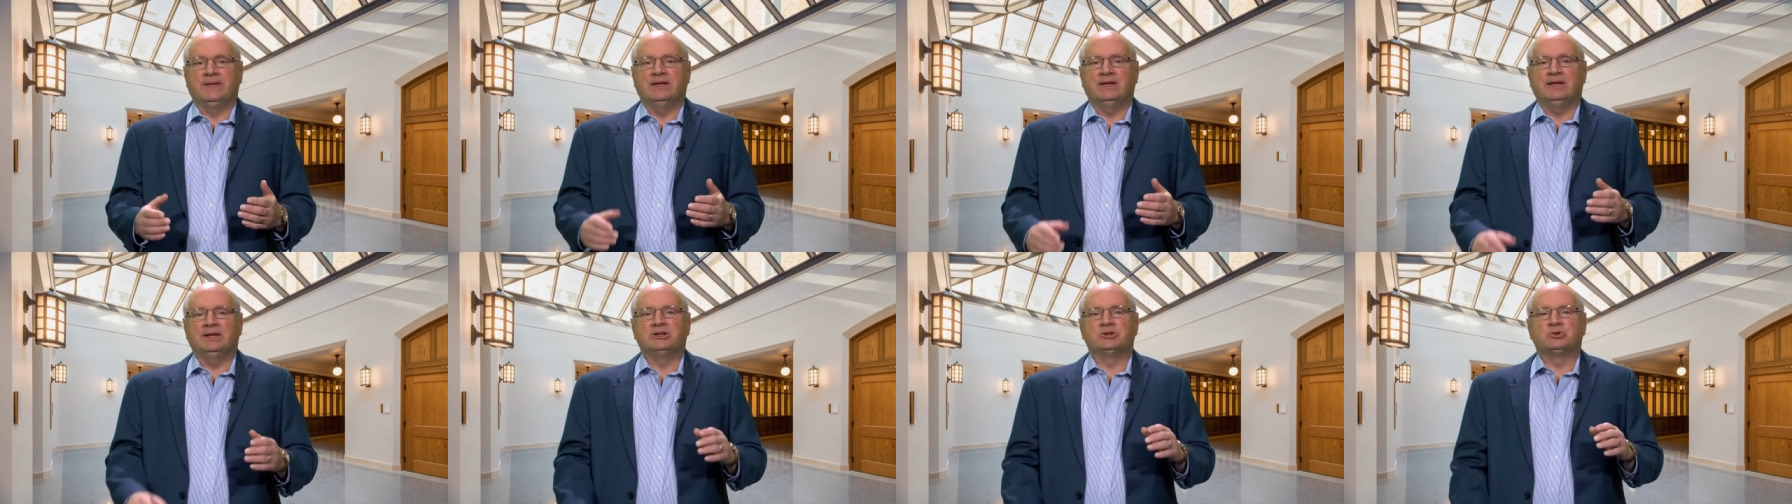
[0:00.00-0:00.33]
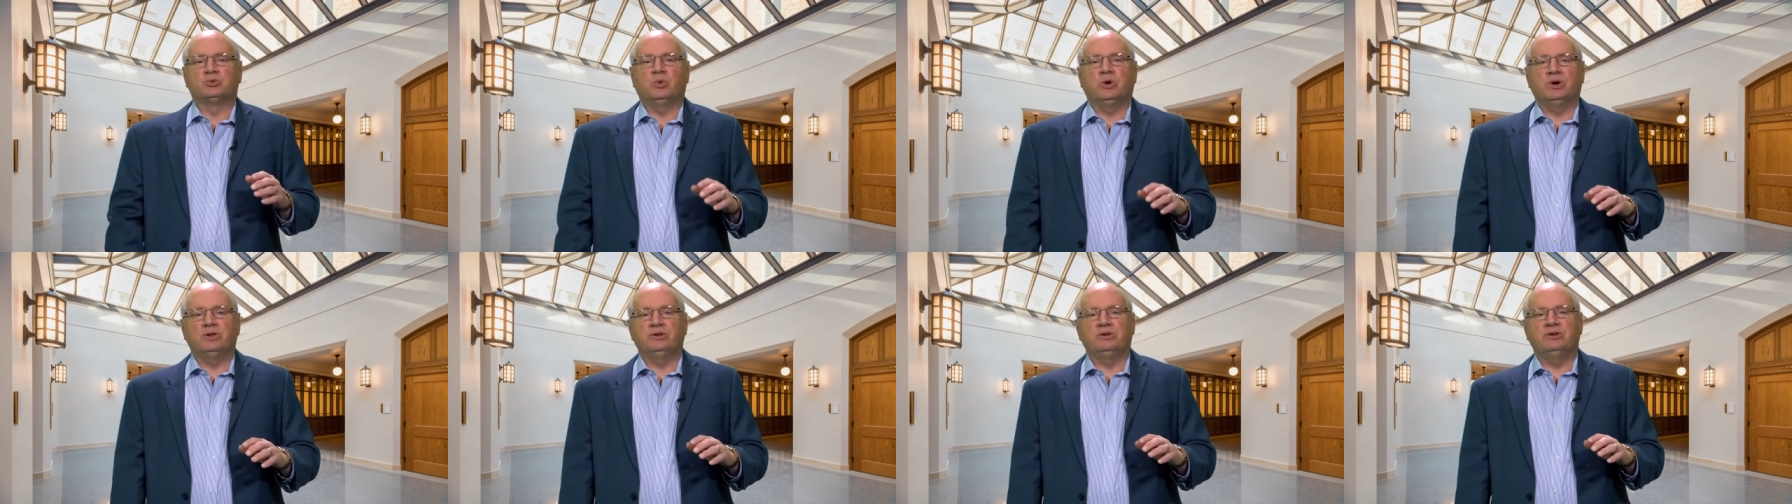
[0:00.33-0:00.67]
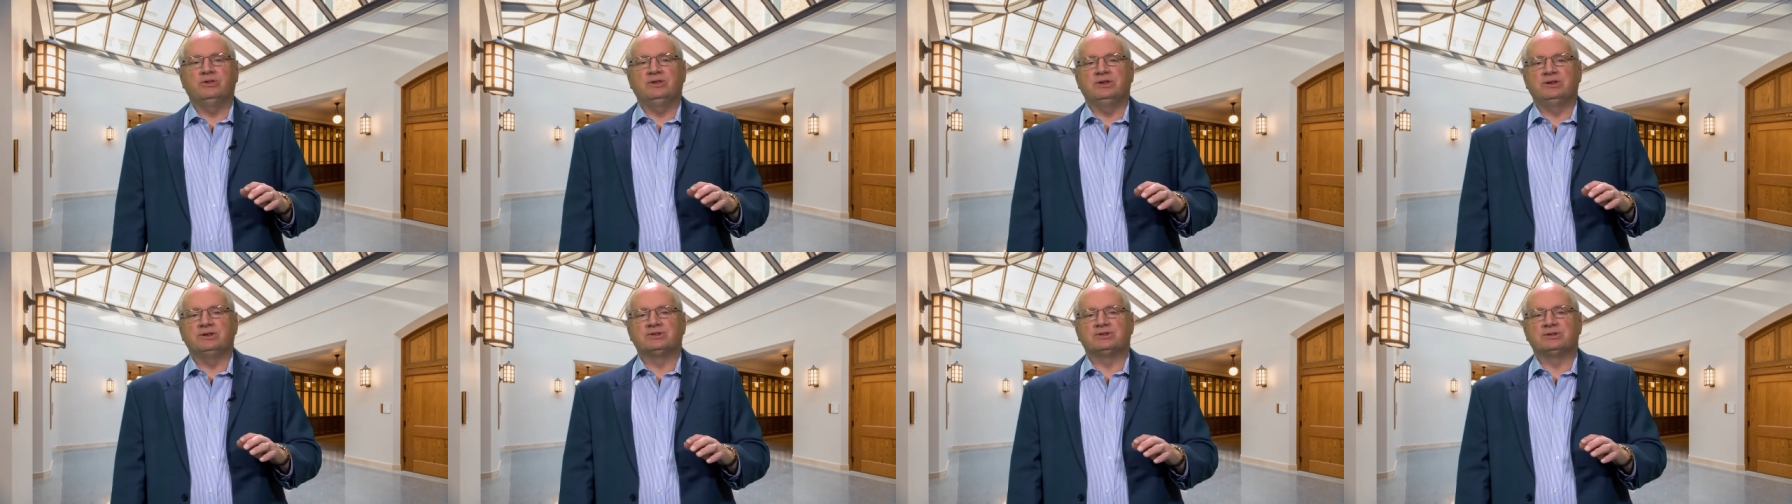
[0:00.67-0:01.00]
is whether
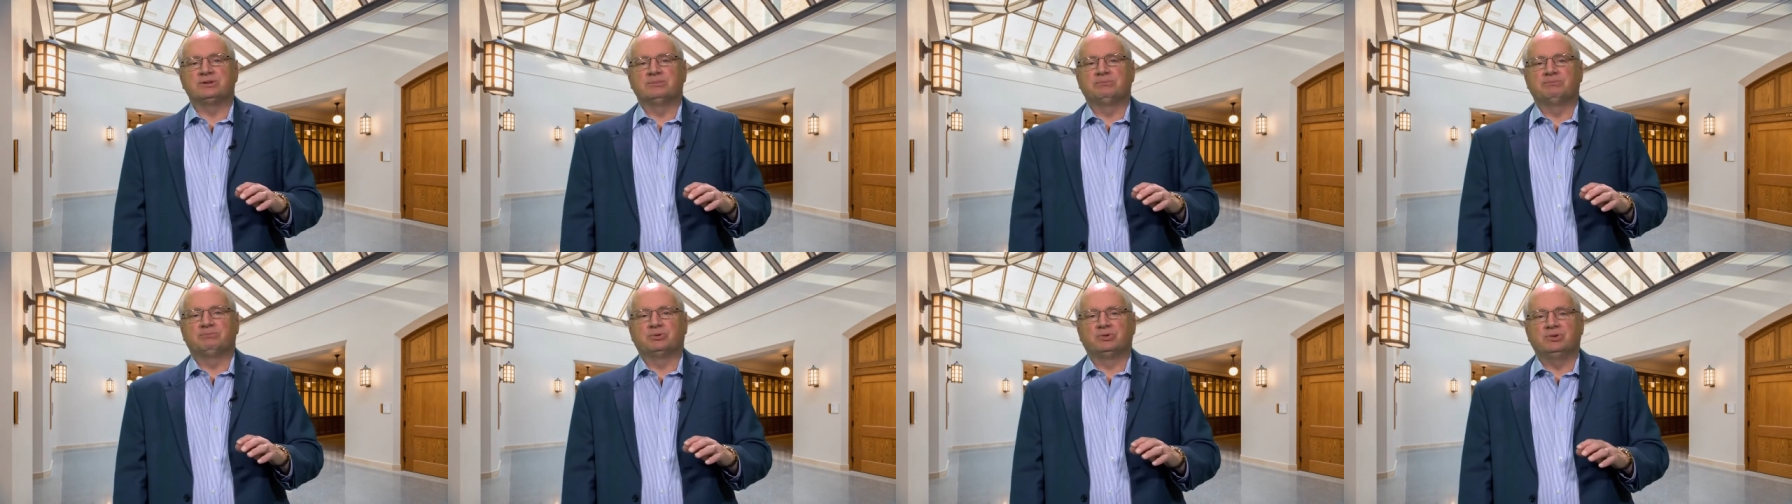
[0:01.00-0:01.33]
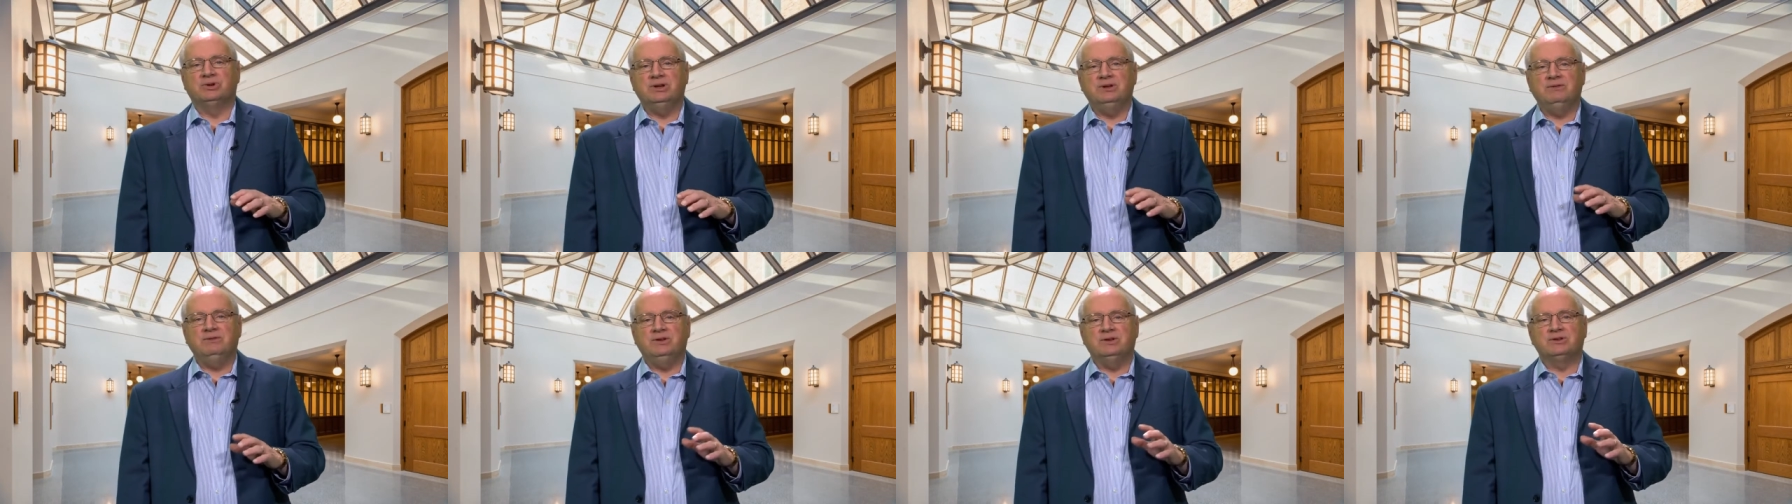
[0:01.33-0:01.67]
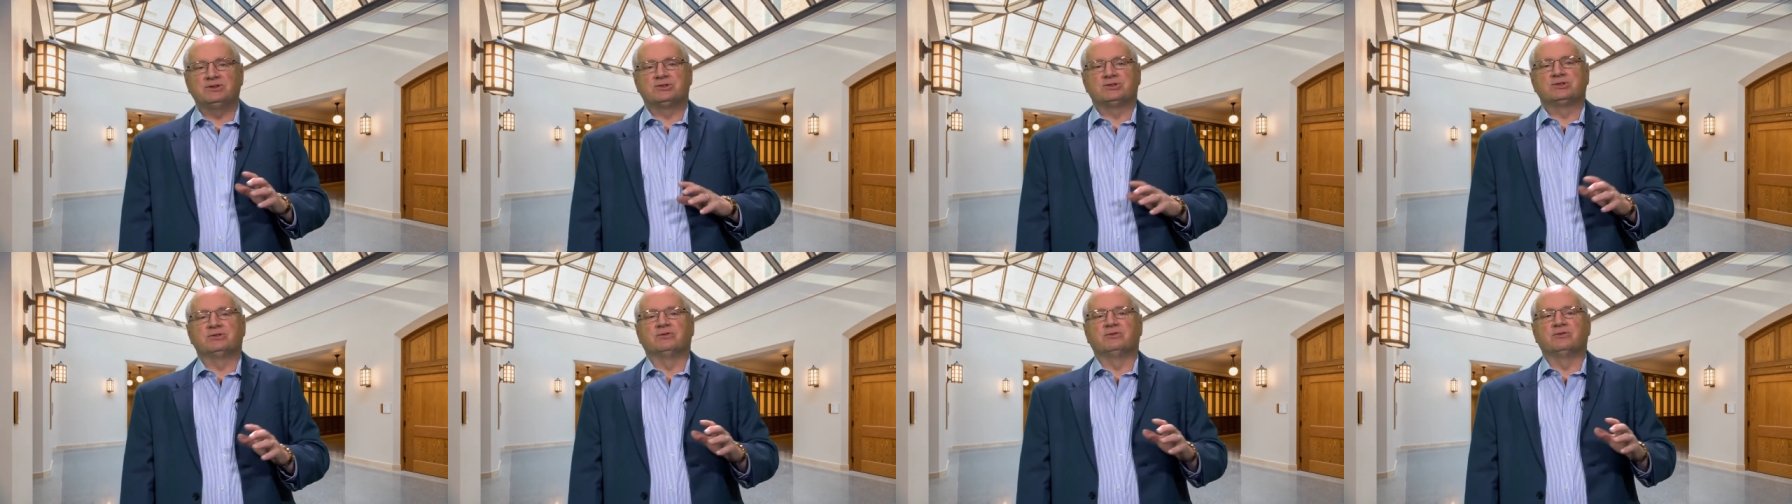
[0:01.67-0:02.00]
this previous
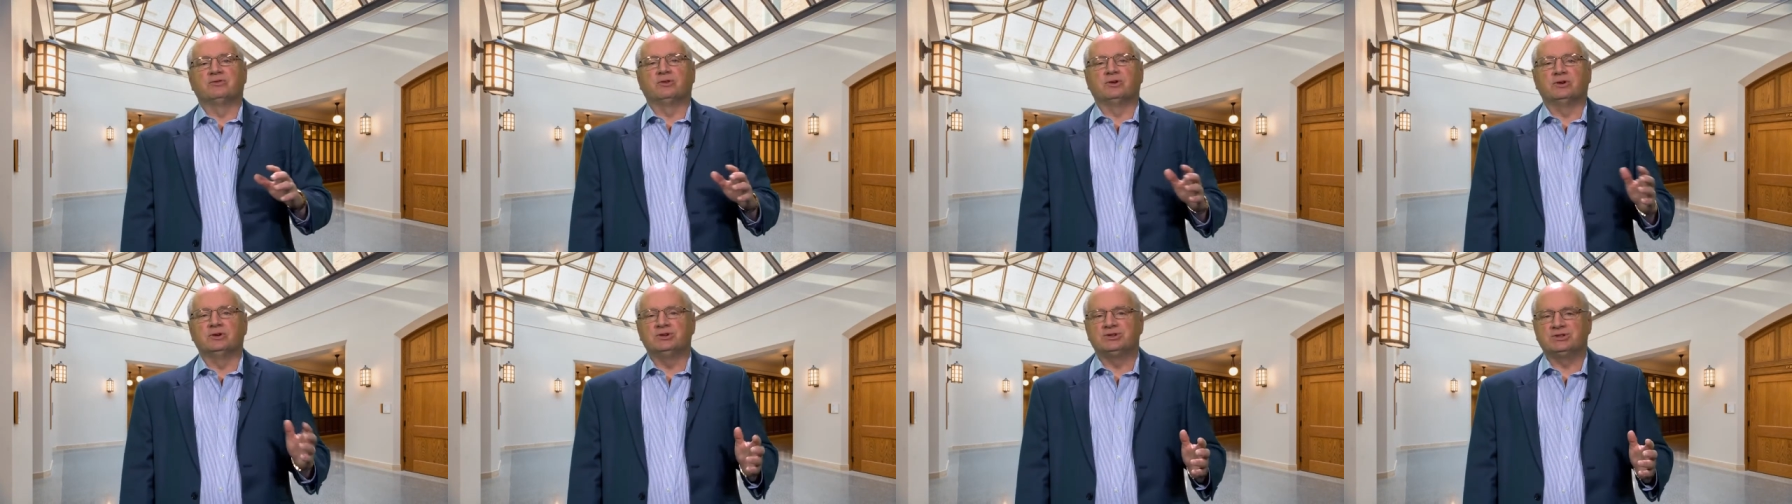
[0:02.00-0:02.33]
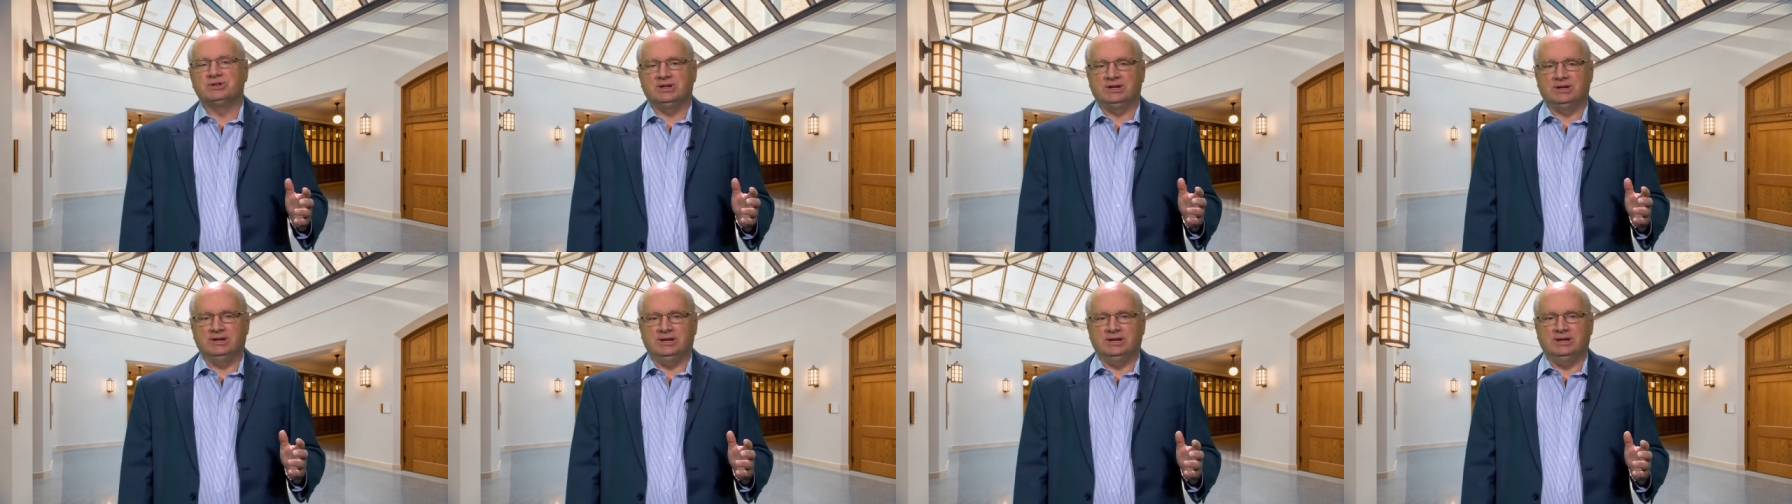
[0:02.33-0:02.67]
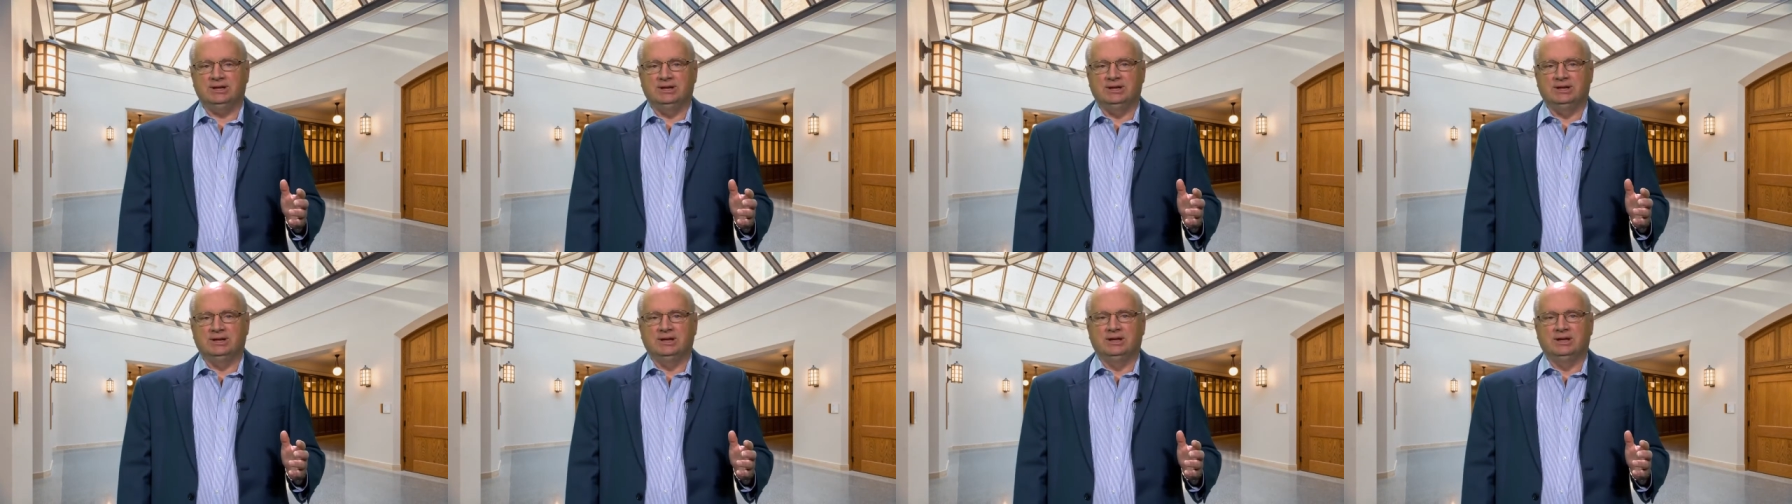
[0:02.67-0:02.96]
diversity